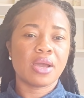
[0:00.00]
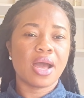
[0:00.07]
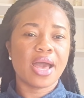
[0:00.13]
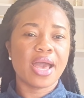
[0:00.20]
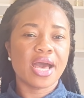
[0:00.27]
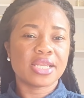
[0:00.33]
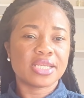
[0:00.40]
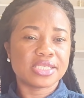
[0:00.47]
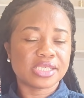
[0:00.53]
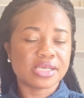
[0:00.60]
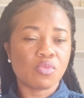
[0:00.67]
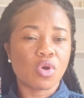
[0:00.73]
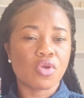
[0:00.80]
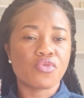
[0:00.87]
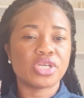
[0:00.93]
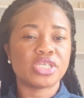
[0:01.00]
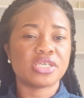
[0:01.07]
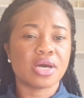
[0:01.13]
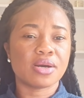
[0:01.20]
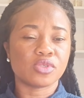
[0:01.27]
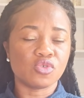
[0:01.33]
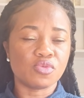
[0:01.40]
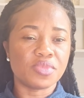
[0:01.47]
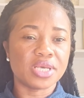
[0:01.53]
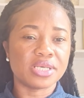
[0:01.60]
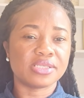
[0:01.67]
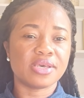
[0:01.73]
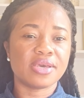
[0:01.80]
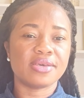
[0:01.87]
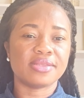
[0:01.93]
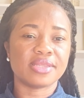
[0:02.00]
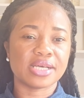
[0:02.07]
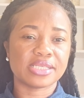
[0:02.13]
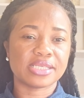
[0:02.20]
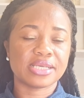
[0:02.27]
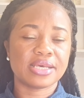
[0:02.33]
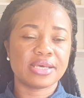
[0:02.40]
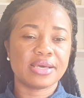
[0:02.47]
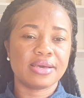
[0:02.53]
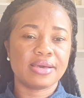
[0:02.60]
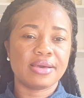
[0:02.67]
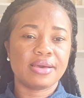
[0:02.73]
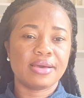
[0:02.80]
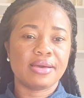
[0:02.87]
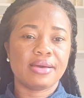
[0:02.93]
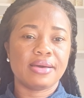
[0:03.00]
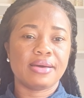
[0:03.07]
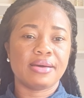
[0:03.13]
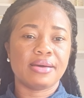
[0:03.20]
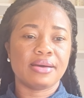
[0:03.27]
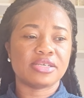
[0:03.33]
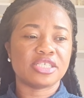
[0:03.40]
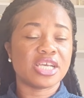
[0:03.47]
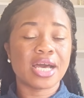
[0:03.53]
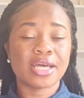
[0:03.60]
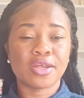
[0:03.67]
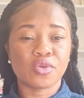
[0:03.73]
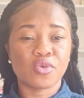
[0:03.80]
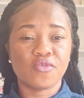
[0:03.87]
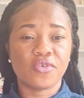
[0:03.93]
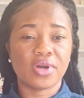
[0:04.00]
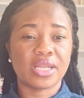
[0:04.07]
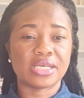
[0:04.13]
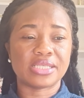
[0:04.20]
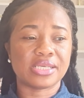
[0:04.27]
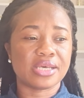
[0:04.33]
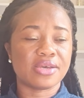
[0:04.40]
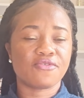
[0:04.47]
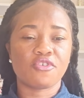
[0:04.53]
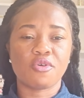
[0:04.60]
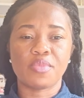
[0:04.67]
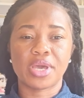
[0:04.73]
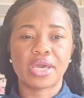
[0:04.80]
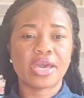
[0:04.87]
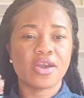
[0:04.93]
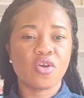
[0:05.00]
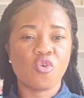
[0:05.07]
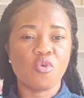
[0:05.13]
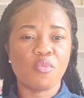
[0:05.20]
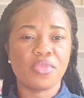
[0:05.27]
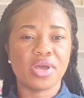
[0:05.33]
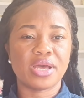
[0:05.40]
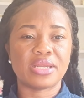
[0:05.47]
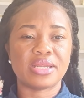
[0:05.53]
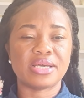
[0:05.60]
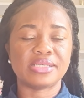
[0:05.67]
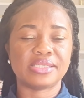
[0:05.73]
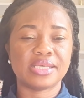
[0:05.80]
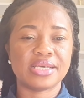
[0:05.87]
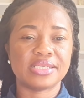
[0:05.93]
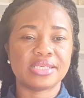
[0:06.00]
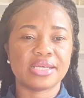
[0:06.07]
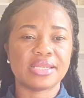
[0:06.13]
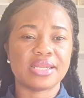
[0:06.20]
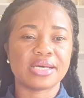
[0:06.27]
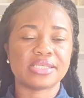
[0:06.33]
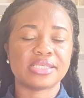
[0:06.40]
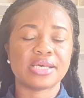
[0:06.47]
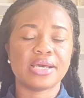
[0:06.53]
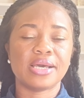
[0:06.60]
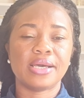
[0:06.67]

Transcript: I had someone reaching out to me saying that she had an offer letter from a care home, and they stated that